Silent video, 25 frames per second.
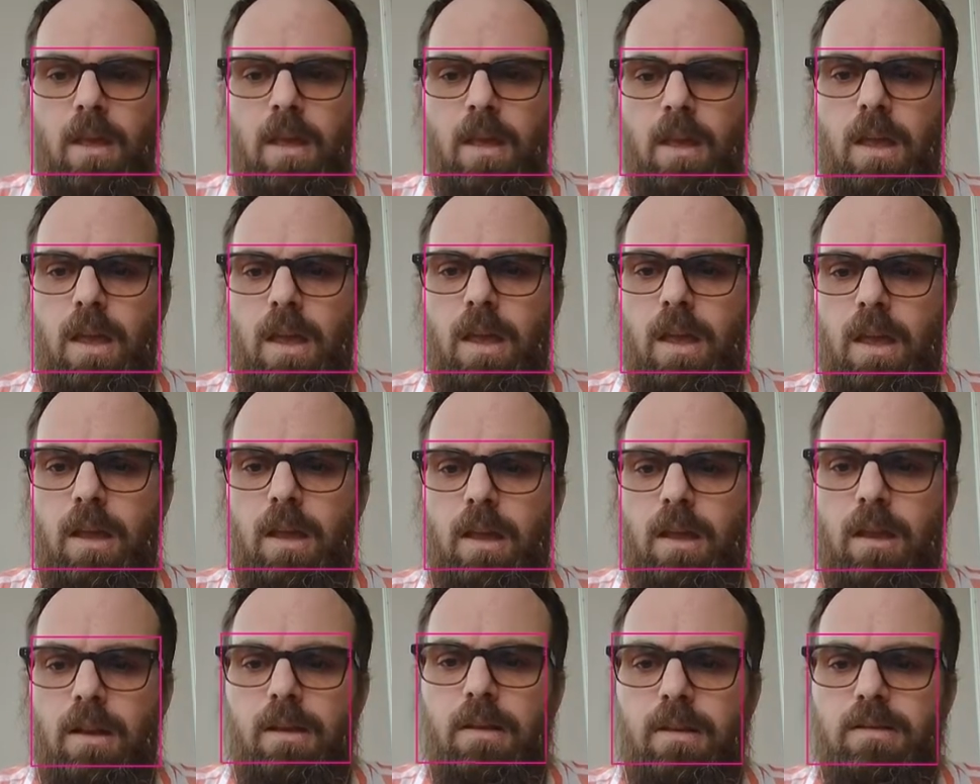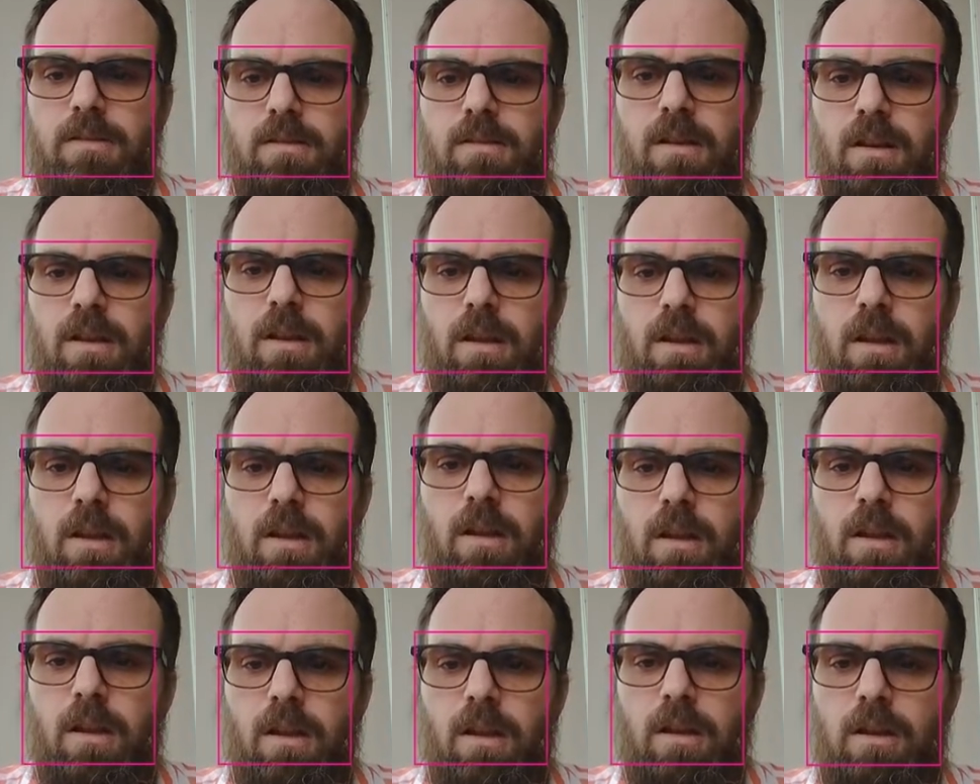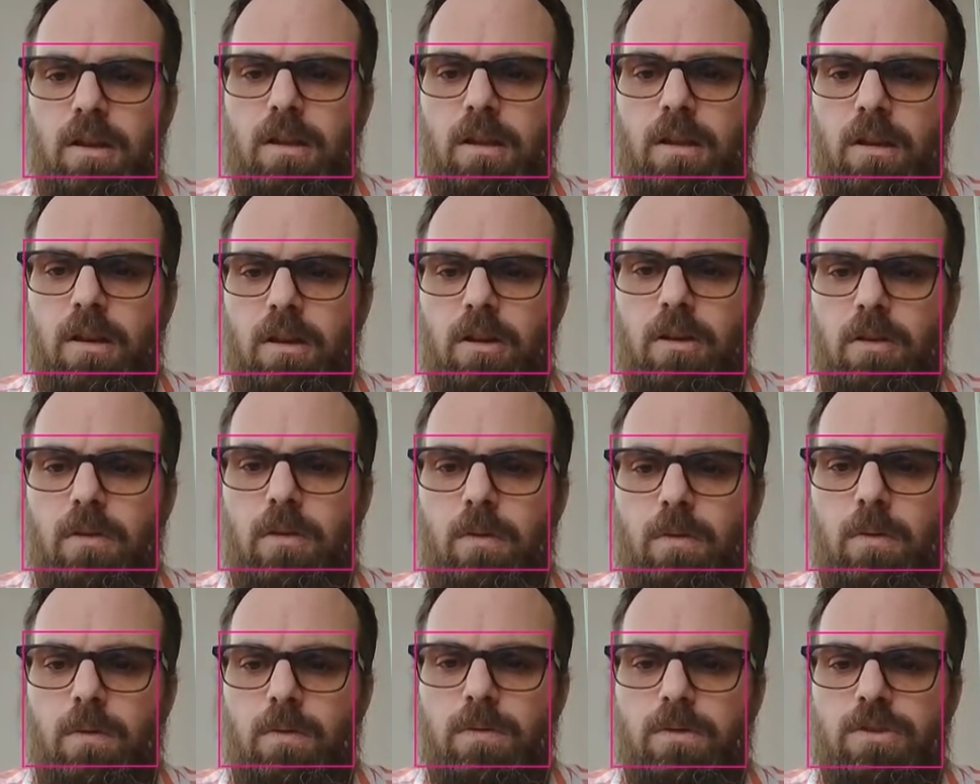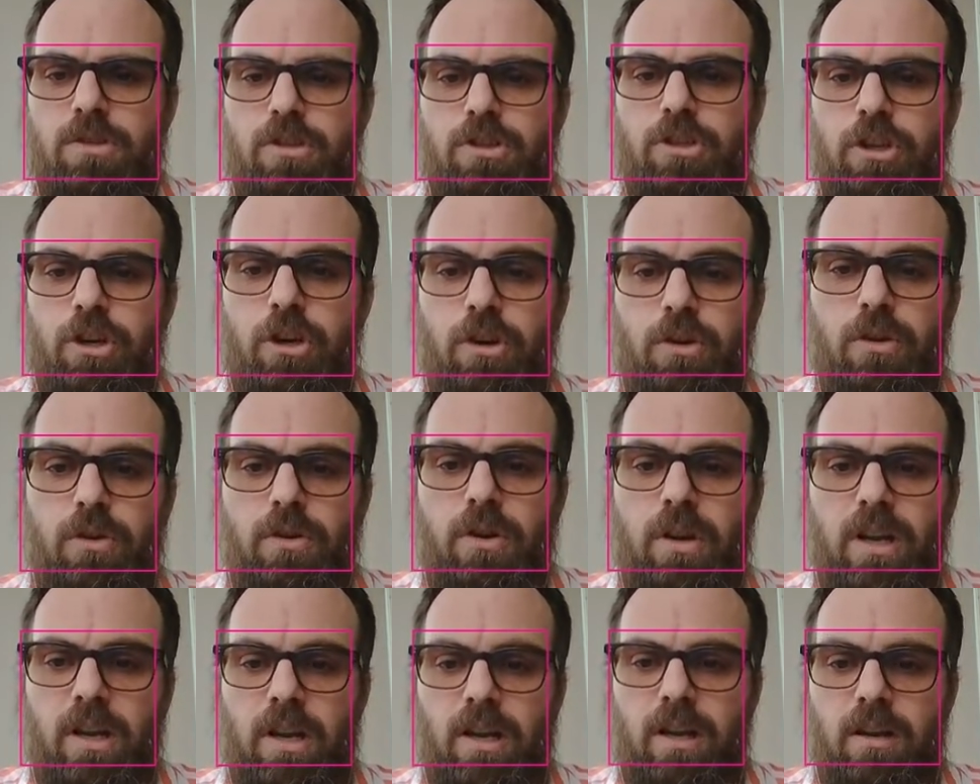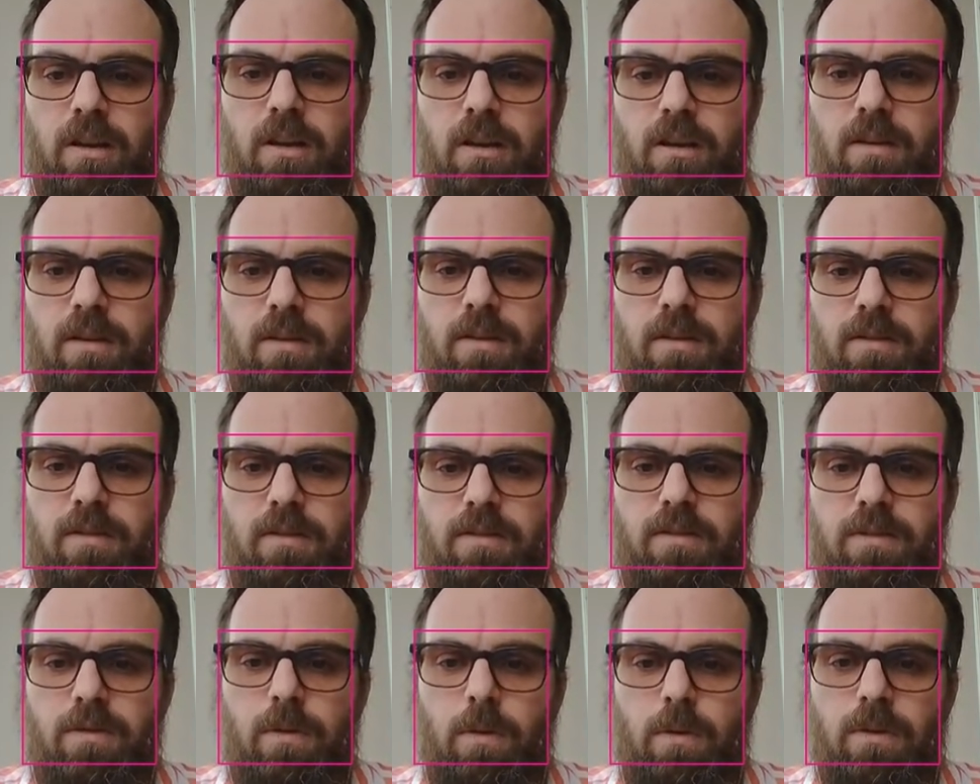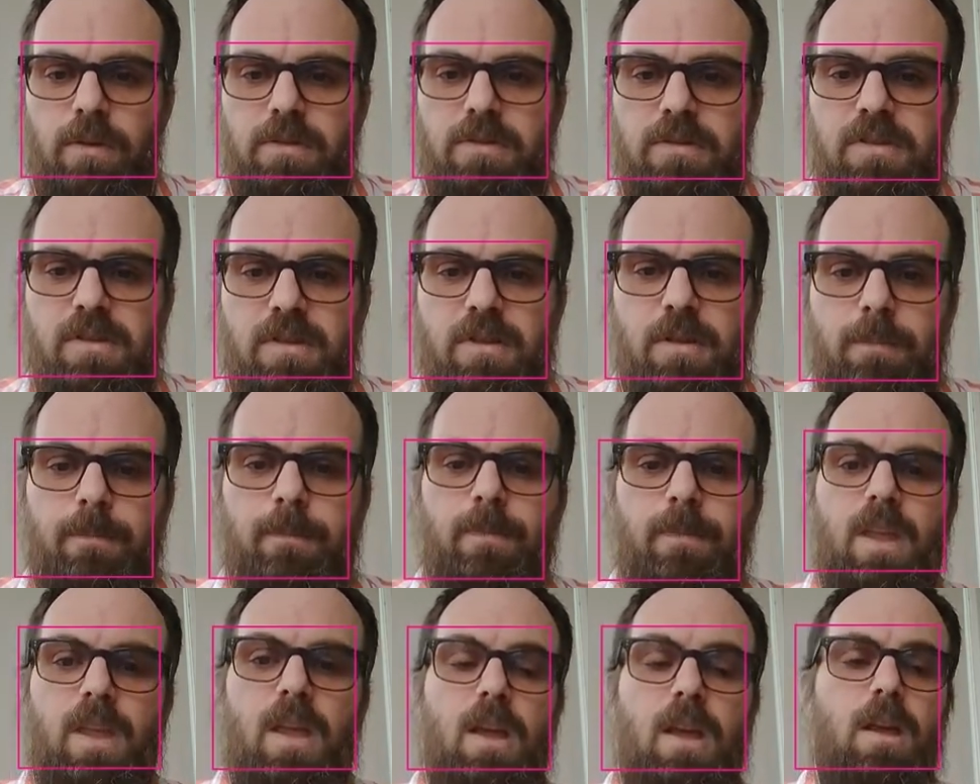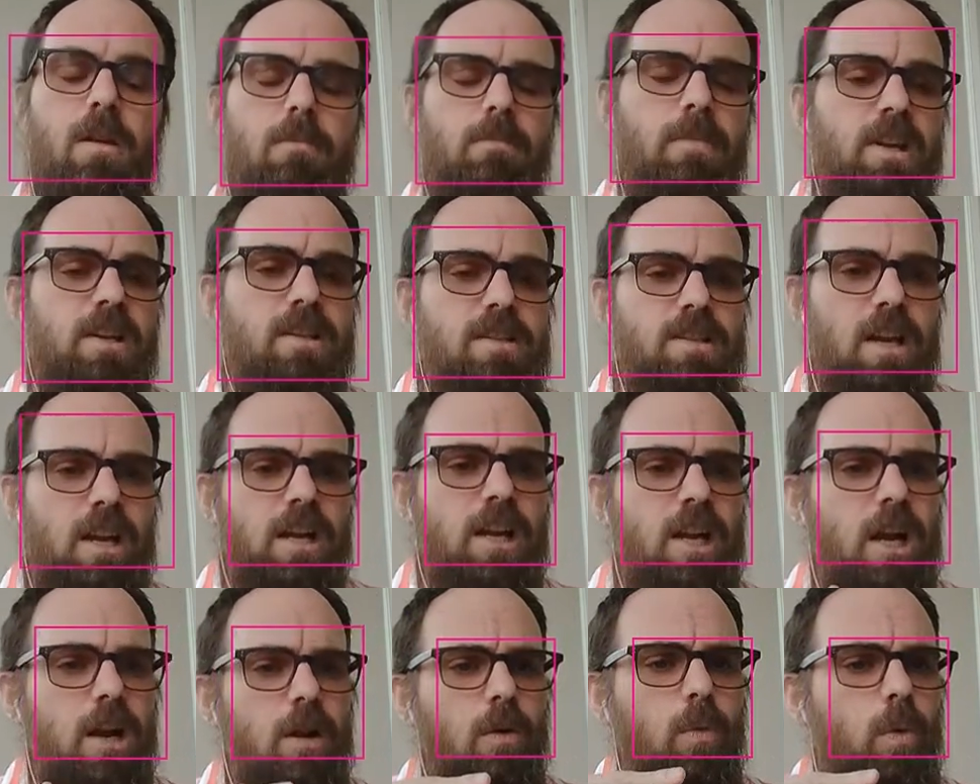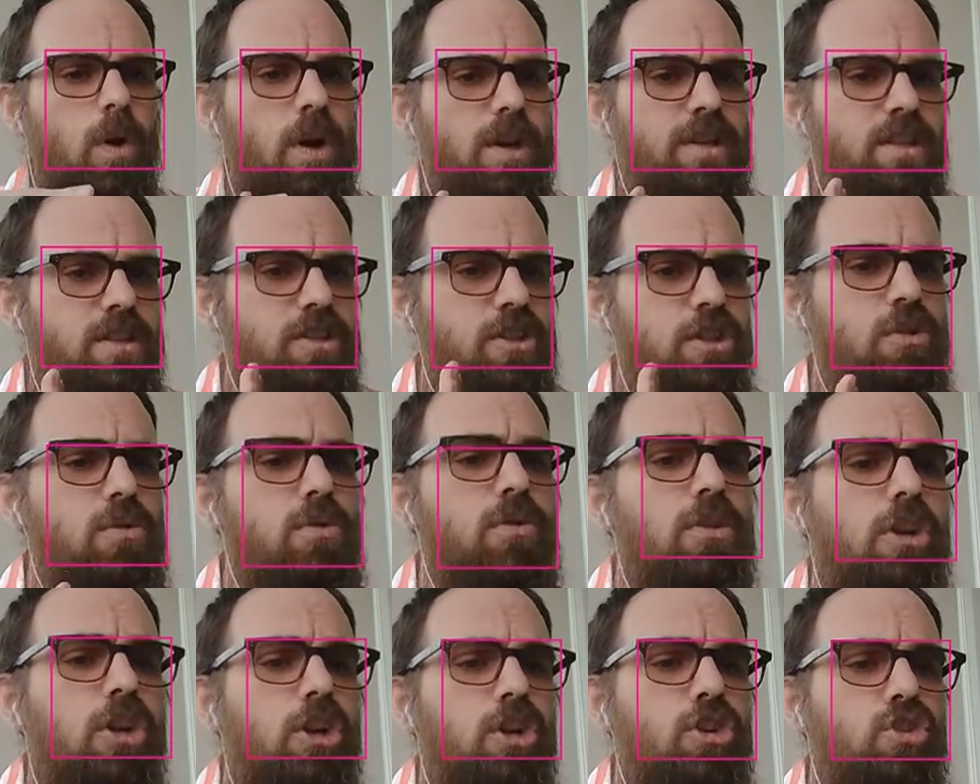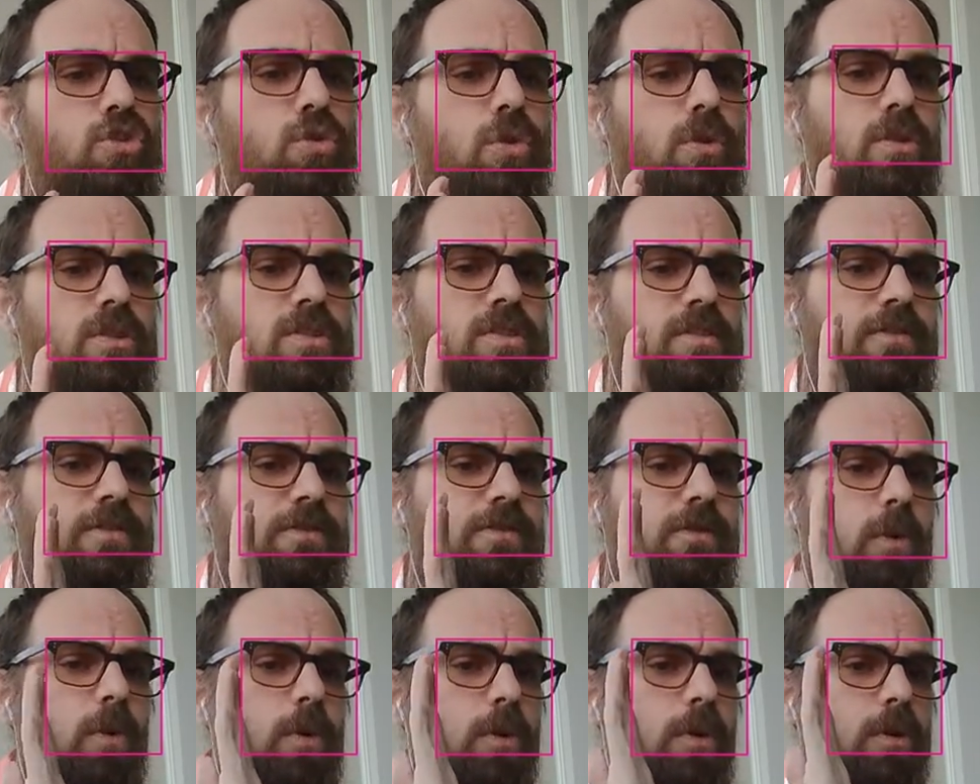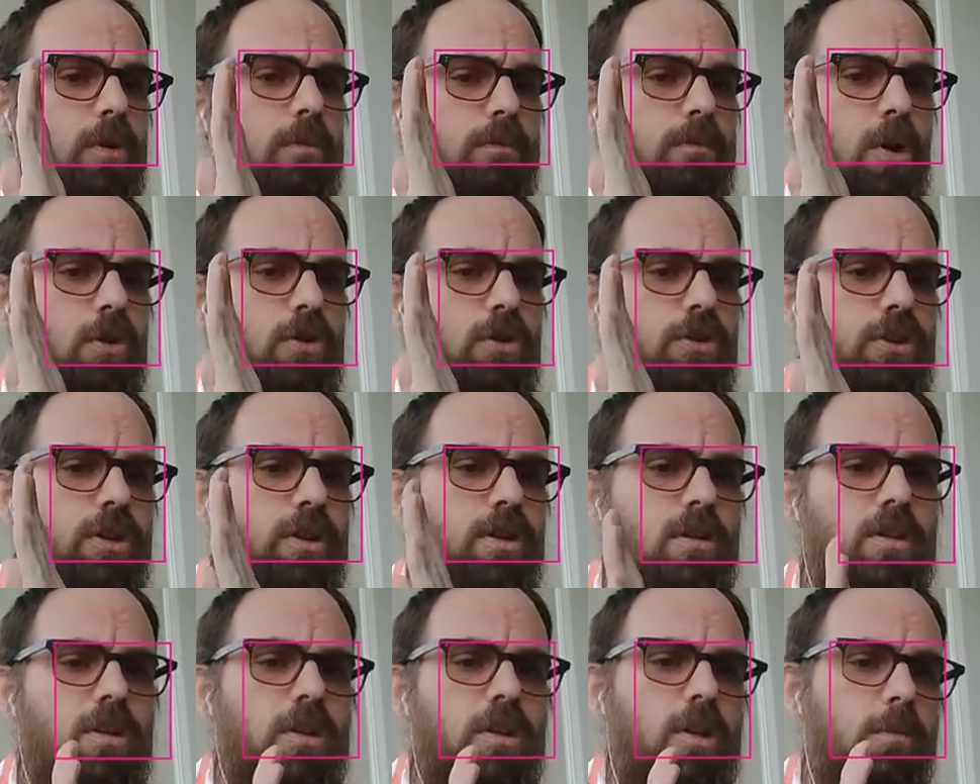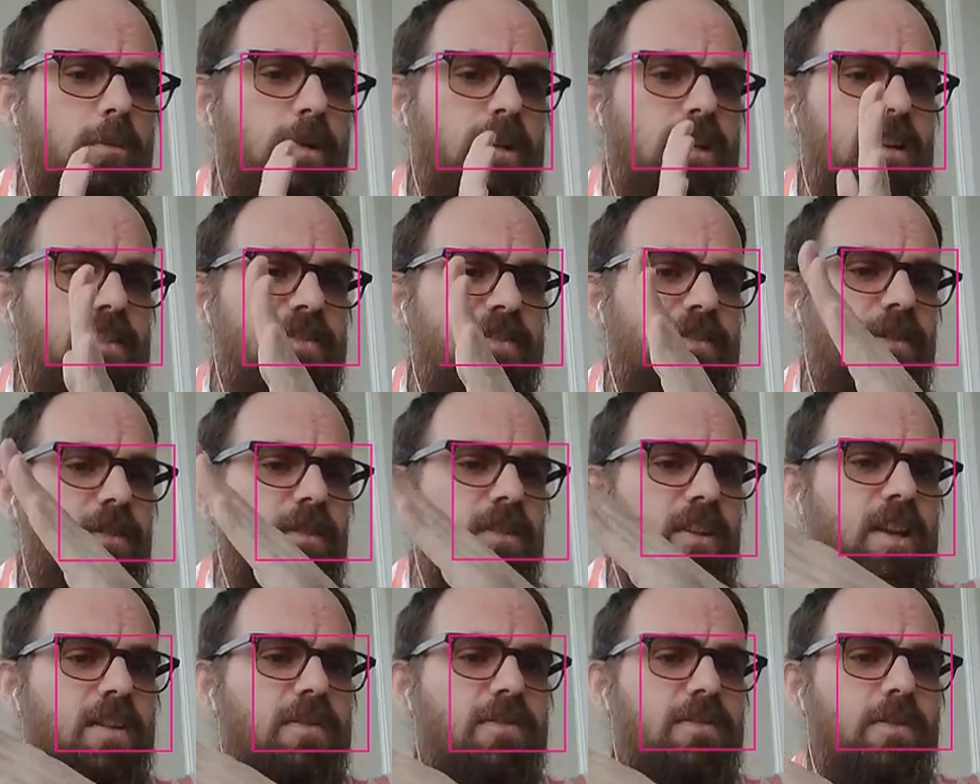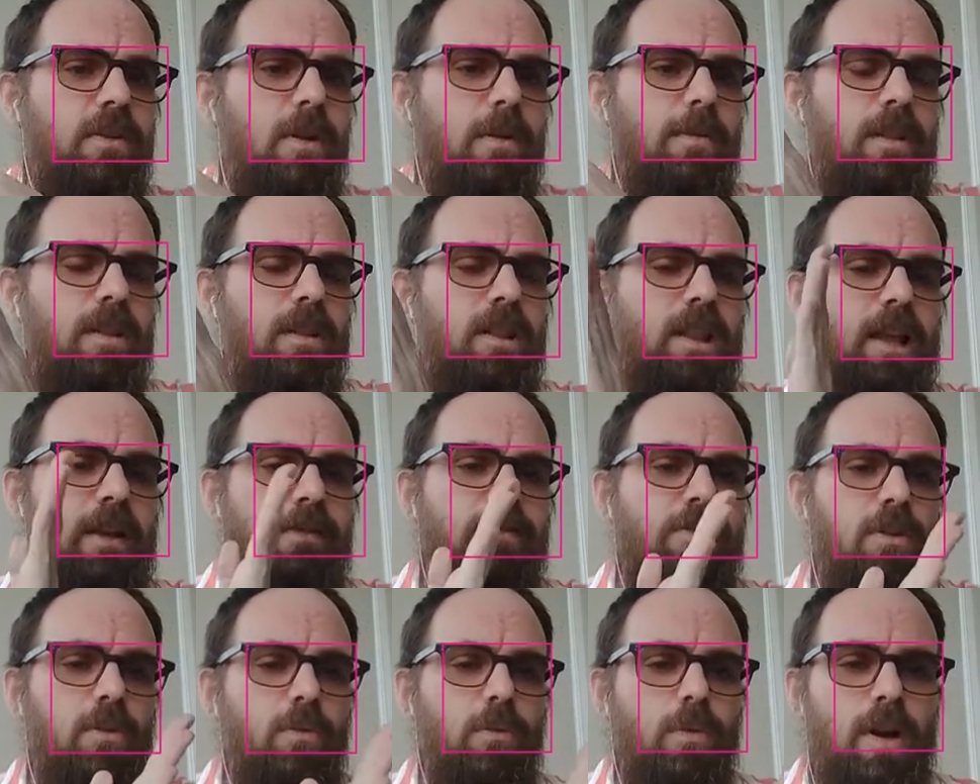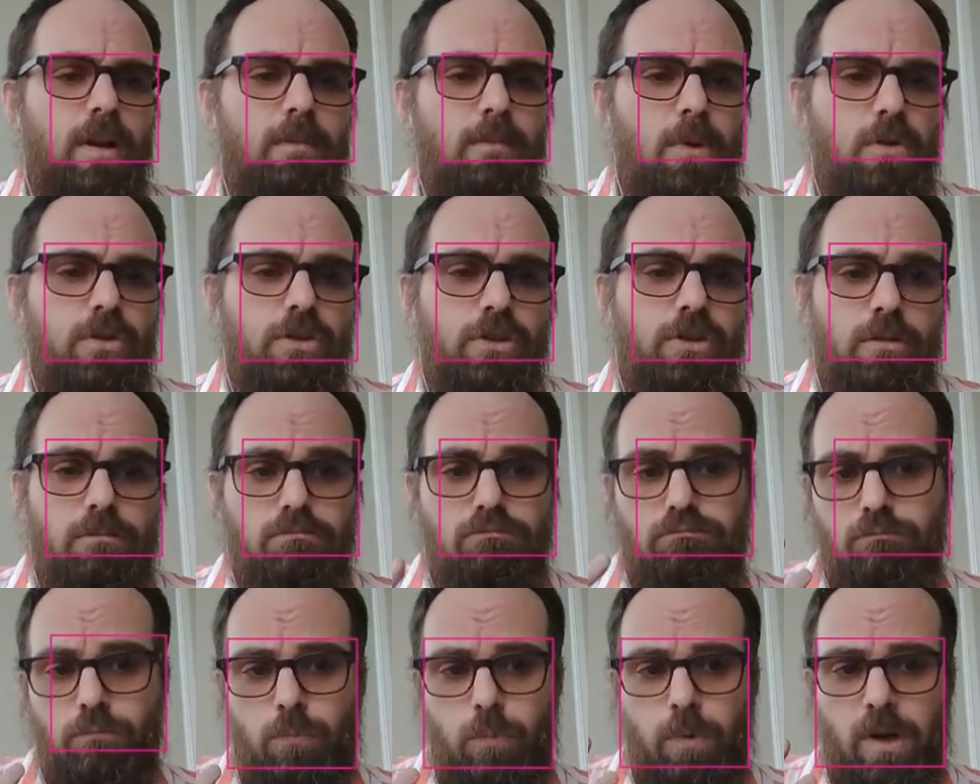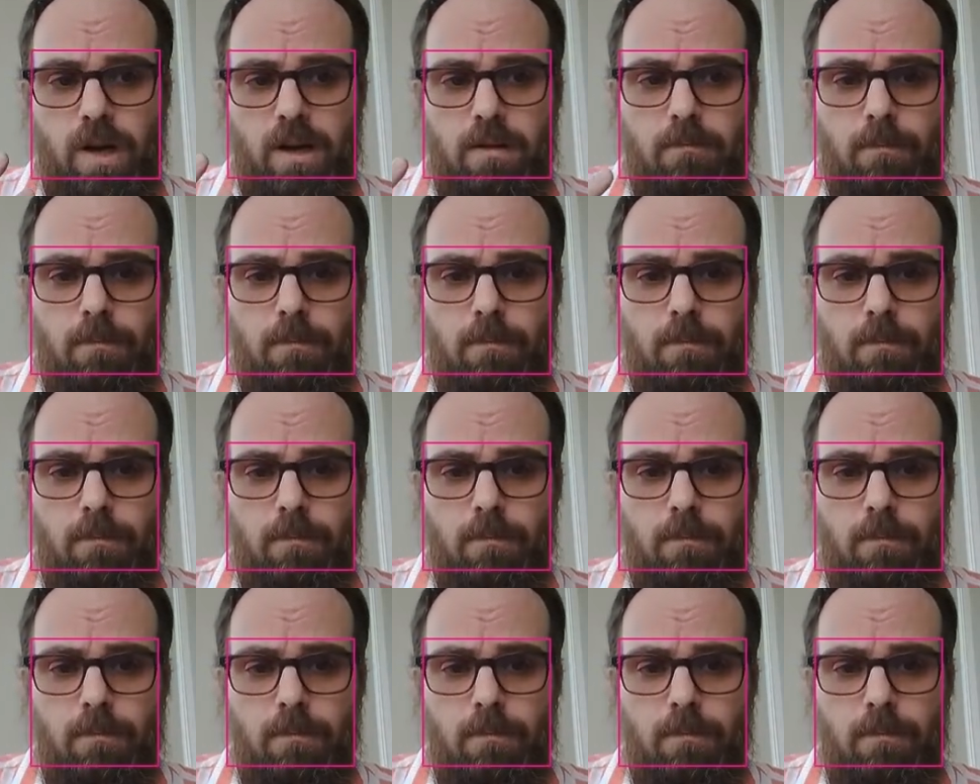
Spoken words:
and canoe turning force, because I kind of want to tune the controls of forward motion a little bit differently from the left and right motion, right?